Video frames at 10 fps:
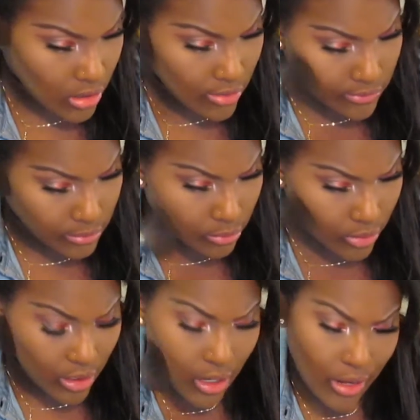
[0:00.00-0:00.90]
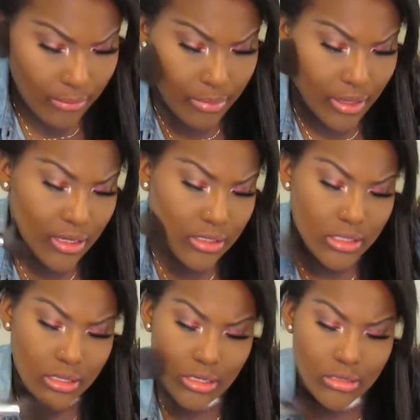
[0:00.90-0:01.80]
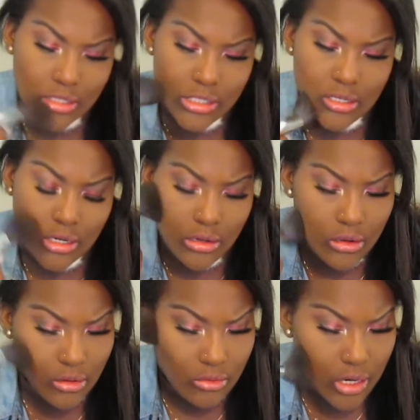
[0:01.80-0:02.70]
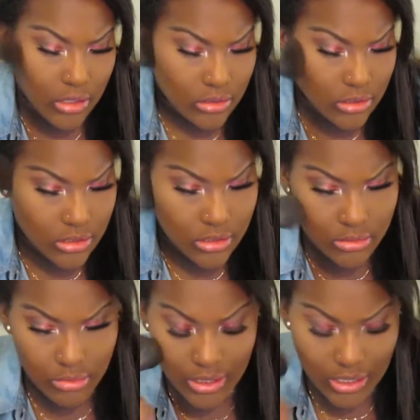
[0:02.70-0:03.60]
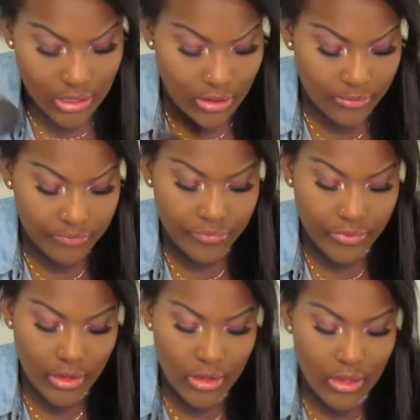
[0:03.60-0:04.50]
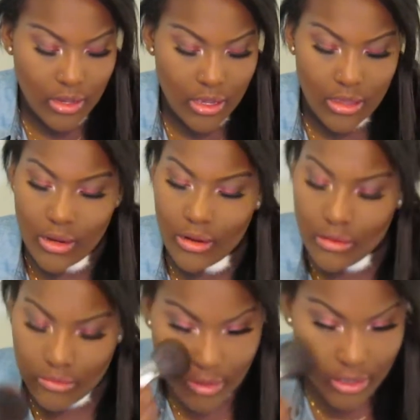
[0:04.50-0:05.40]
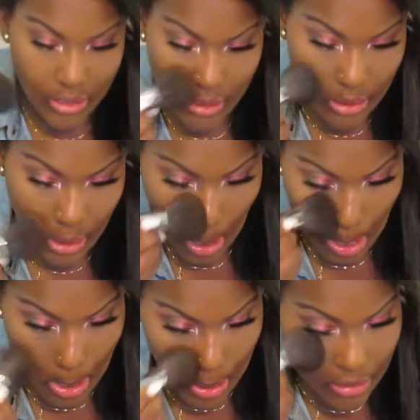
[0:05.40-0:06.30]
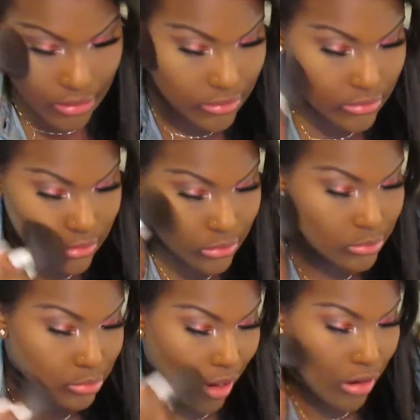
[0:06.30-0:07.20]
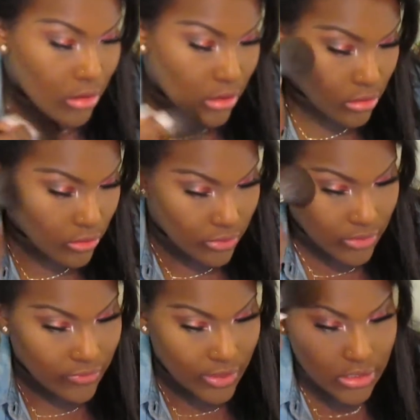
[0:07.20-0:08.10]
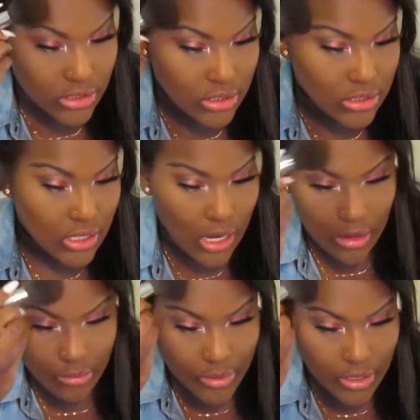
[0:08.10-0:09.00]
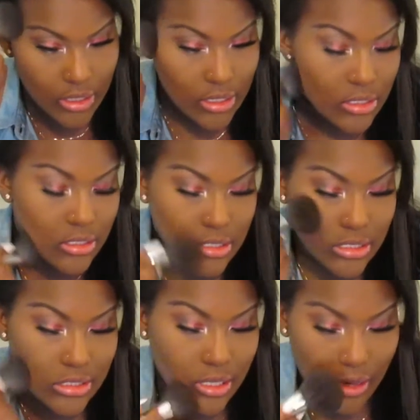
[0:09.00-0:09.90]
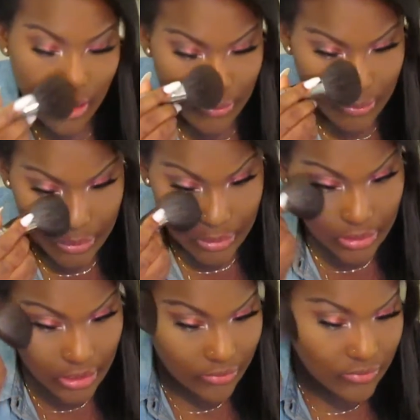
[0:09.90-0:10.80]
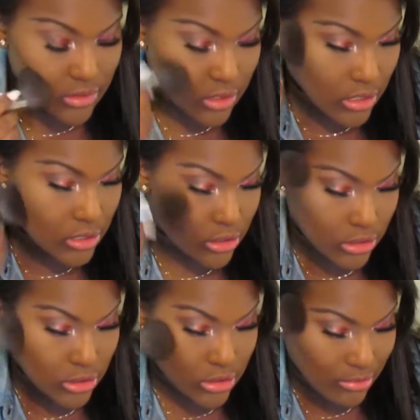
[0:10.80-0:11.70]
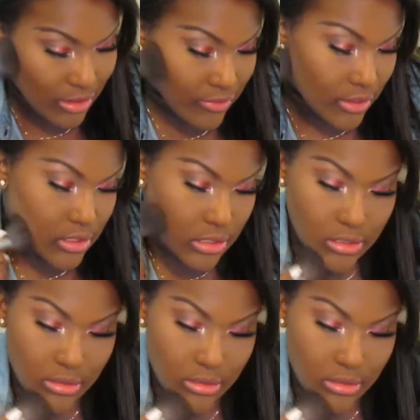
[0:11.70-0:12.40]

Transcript: from where I baked, and then just circle around to blend that out, and then regular powder all over the face just to help set everything that I've done to my face.